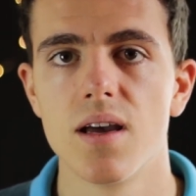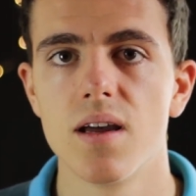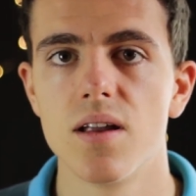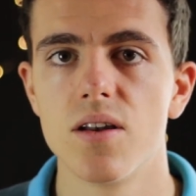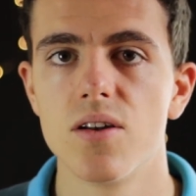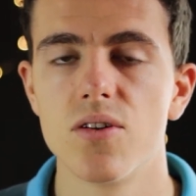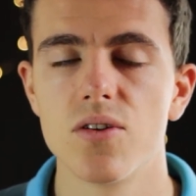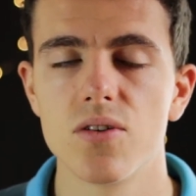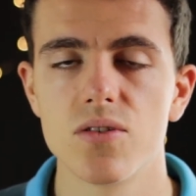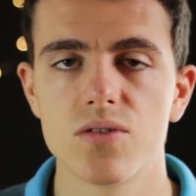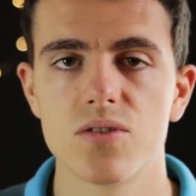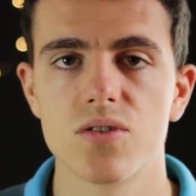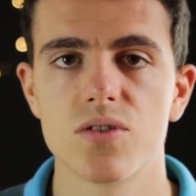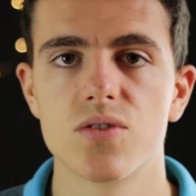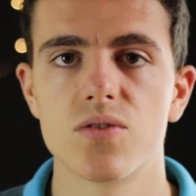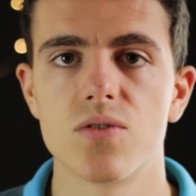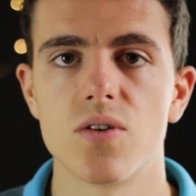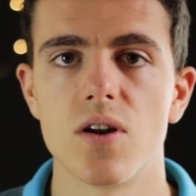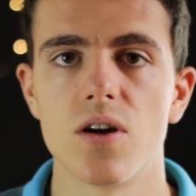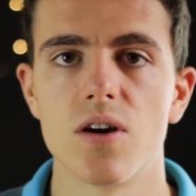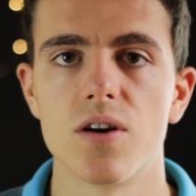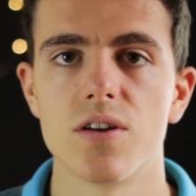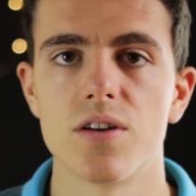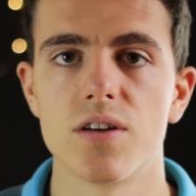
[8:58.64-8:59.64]
Not to
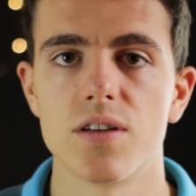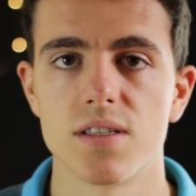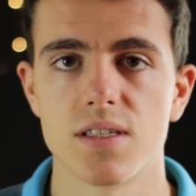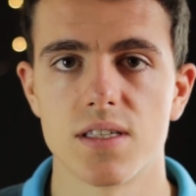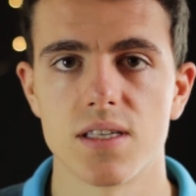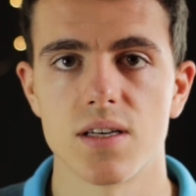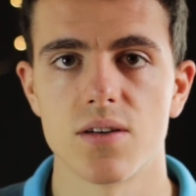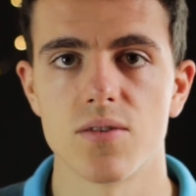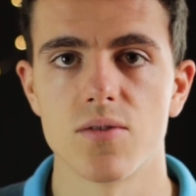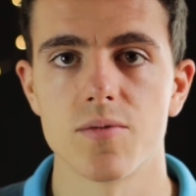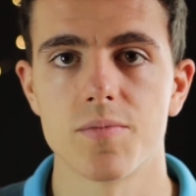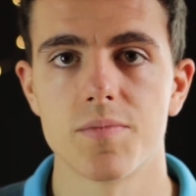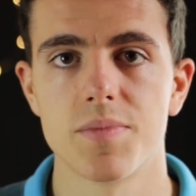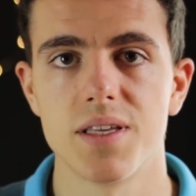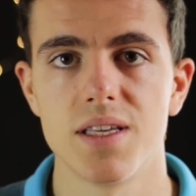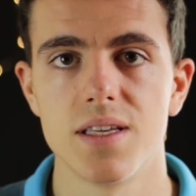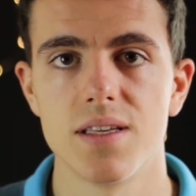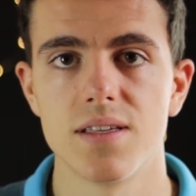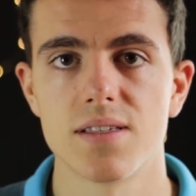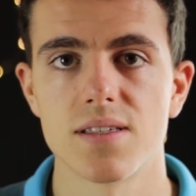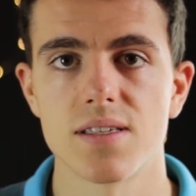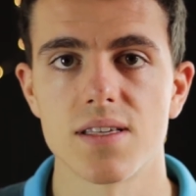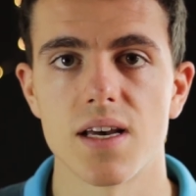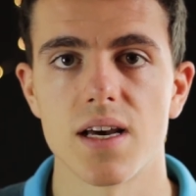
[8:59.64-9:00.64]
learn a single
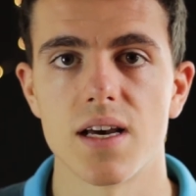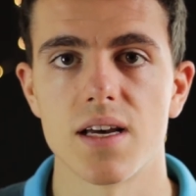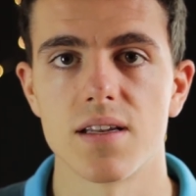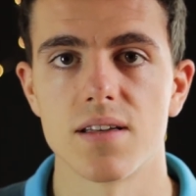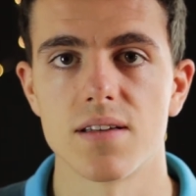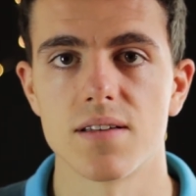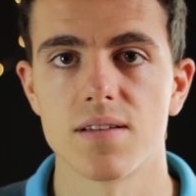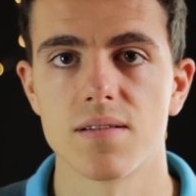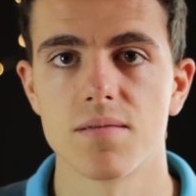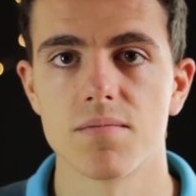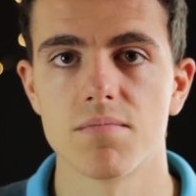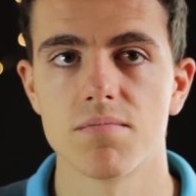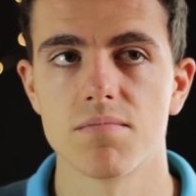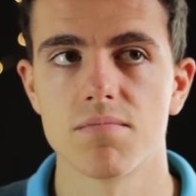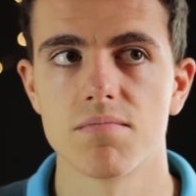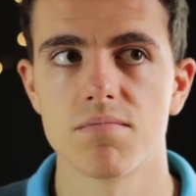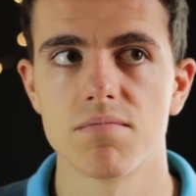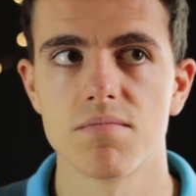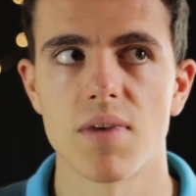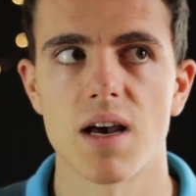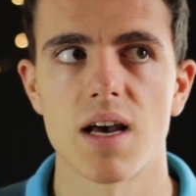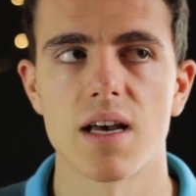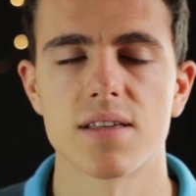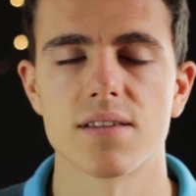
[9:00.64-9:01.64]
piece and
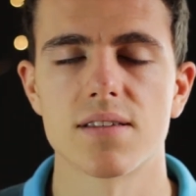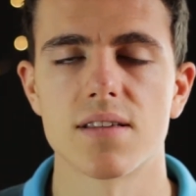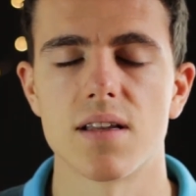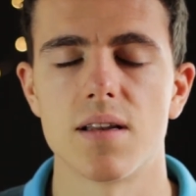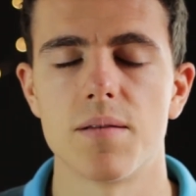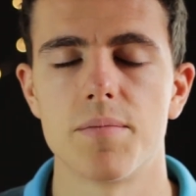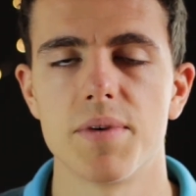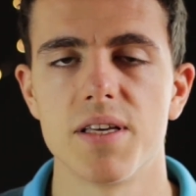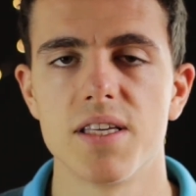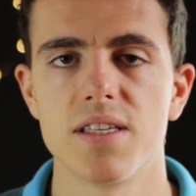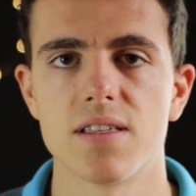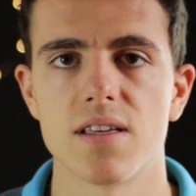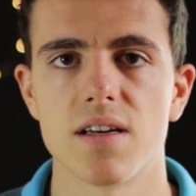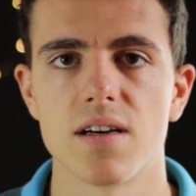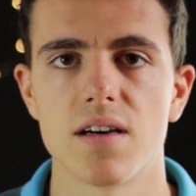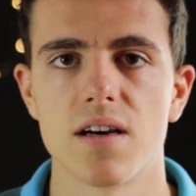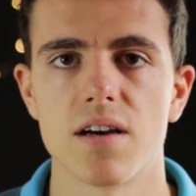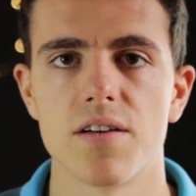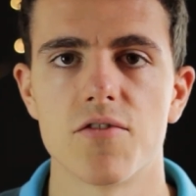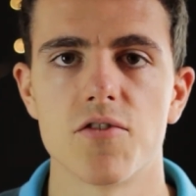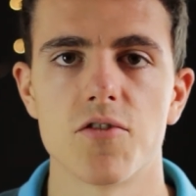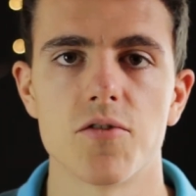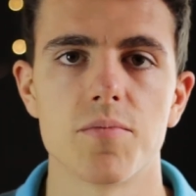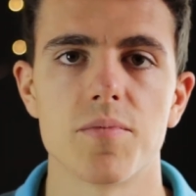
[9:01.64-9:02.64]
hasta la vista,
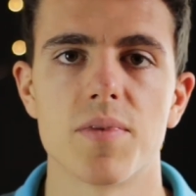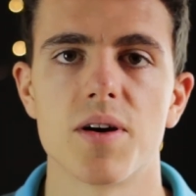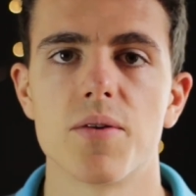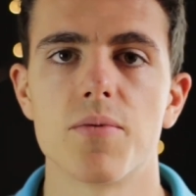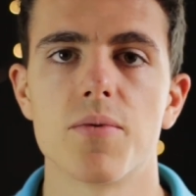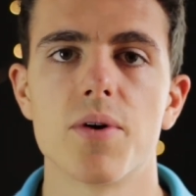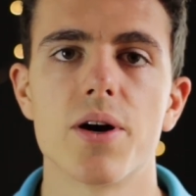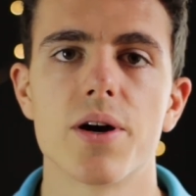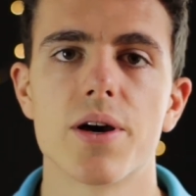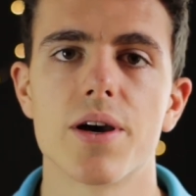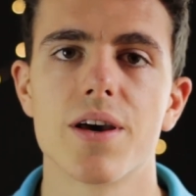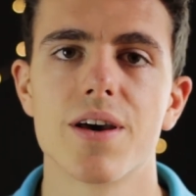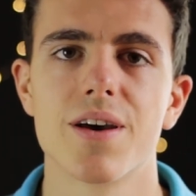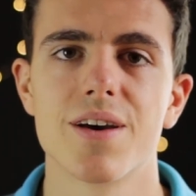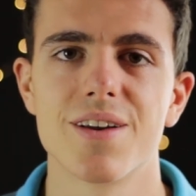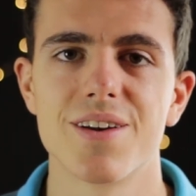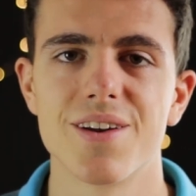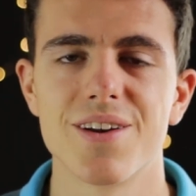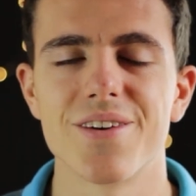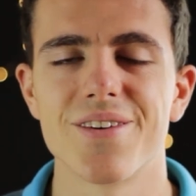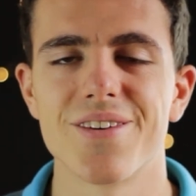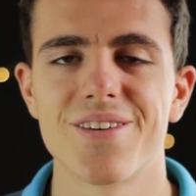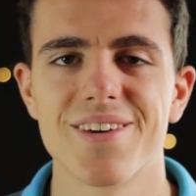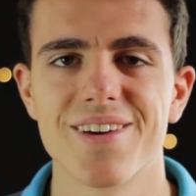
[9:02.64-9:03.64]
I've done my work.
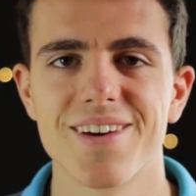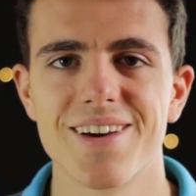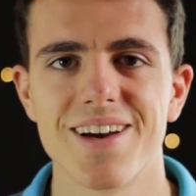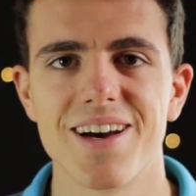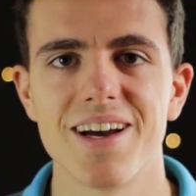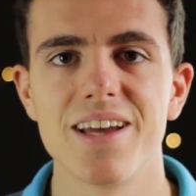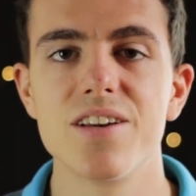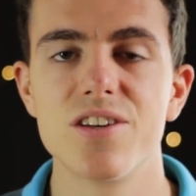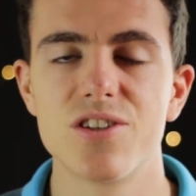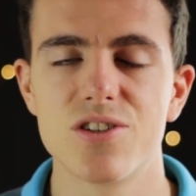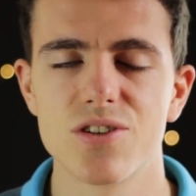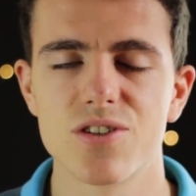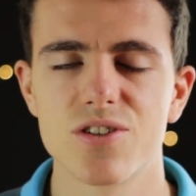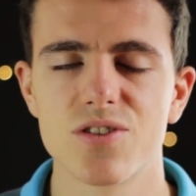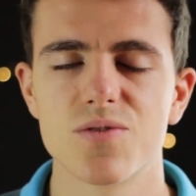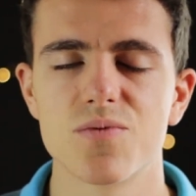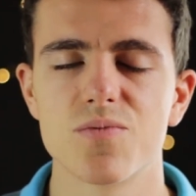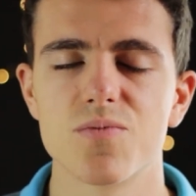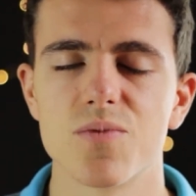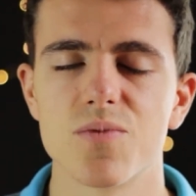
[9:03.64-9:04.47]
No, I just